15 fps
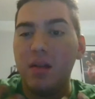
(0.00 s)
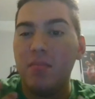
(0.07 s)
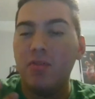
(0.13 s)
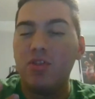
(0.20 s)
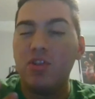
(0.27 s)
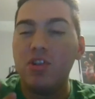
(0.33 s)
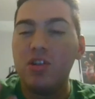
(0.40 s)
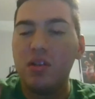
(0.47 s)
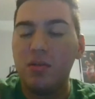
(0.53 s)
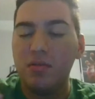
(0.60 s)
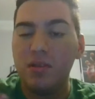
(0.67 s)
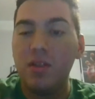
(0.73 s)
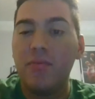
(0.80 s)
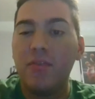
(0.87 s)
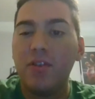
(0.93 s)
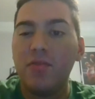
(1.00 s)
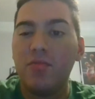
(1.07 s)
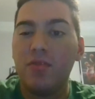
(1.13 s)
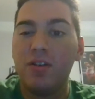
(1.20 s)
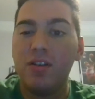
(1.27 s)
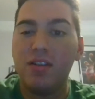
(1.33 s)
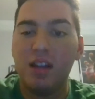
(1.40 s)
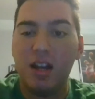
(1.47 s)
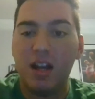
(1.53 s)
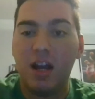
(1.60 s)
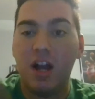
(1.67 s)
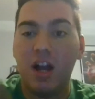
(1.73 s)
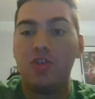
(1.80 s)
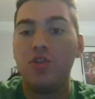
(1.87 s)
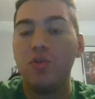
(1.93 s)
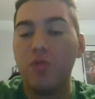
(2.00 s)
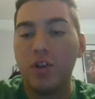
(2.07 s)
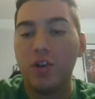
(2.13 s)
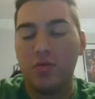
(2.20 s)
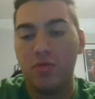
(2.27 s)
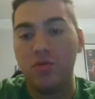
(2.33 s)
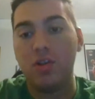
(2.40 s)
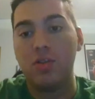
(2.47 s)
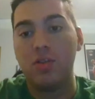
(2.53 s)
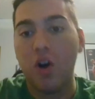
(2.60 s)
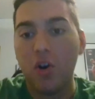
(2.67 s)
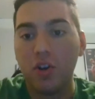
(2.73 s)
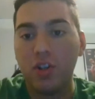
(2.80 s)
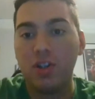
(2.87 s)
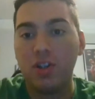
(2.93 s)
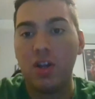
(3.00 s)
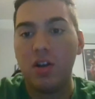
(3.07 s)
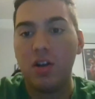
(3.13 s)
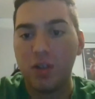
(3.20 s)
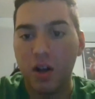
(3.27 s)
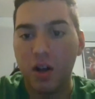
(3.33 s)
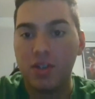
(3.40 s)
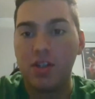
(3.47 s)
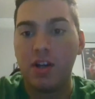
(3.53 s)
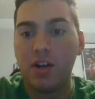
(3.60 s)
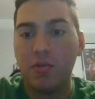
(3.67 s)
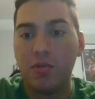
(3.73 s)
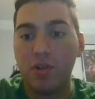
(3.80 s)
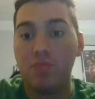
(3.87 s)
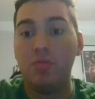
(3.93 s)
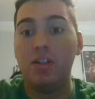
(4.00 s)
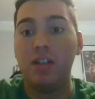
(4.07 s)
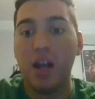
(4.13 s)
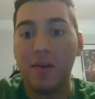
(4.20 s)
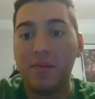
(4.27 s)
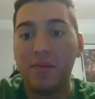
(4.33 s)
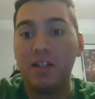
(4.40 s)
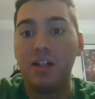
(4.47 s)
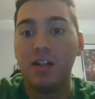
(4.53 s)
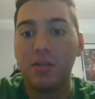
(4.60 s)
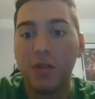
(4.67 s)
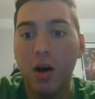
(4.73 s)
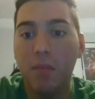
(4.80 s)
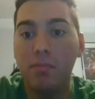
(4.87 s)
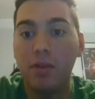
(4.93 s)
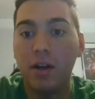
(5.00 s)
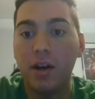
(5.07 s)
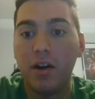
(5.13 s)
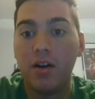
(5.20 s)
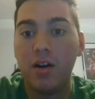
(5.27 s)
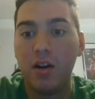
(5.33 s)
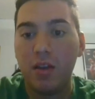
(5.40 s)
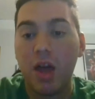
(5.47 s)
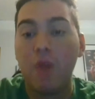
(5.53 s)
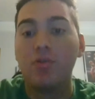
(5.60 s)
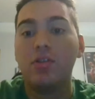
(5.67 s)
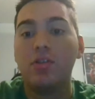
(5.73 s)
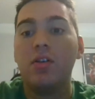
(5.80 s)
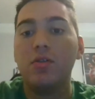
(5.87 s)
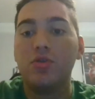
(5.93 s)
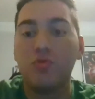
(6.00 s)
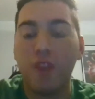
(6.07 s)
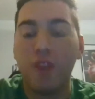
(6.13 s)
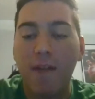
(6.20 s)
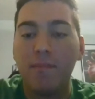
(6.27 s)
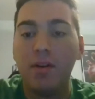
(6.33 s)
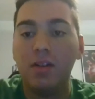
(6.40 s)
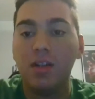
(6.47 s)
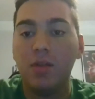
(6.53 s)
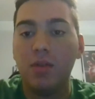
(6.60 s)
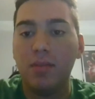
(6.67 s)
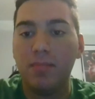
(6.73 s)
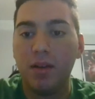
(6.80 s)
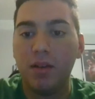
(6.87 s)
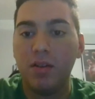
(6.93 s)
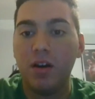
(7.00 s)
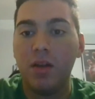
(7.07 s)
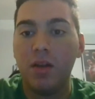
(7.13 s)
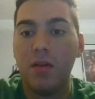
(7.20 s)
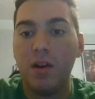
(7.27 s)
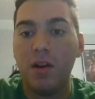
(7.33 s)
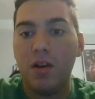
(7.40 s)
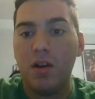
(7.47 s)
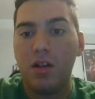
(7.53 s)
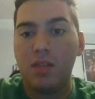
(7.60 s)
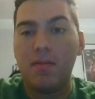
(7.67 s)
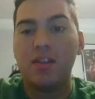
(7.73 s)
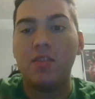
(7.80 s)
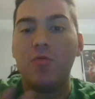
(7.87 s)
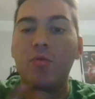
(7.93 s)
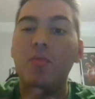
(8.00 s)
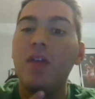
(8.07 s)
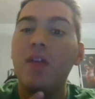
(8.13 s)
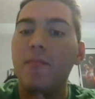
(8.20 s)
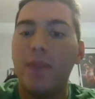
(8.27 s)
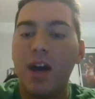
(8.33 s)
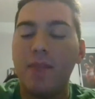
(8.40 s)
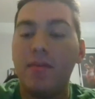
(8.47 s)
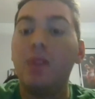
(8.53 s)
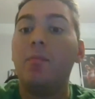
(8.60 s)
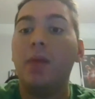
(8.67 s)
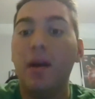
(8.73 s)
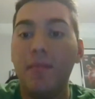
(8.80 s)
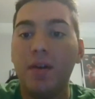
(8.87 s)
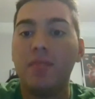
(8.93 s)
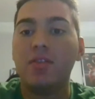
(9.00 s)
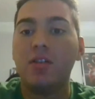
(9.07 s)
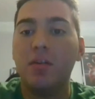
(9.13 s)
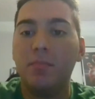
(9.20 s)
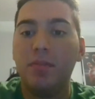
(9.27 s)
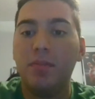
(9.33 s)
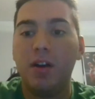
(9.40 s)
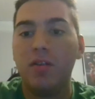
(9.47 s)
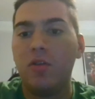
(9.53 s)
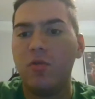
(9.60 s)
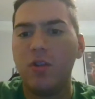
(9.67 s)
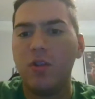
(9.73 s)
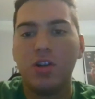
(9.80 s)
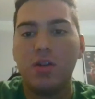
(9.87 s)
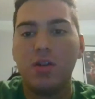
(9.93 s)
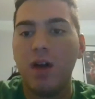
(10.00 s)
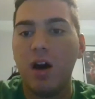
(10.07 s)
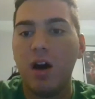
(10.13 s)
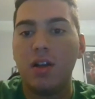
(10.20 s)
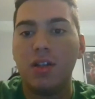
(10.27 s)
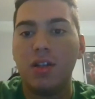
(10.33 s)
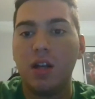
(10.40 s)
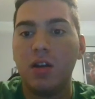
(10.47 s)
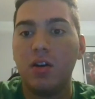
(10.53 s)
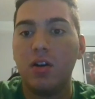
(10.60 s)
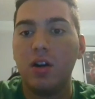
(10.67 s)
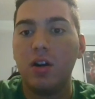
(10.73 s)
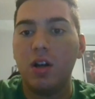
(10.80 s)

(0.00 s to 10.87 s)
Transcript: just difference was Achua, who's a tall center, which we definitely need a tall player. That was a good draft pick that we picked up, especially when we have Bam Bam. Bam Bam was a good player, no question about it, as center.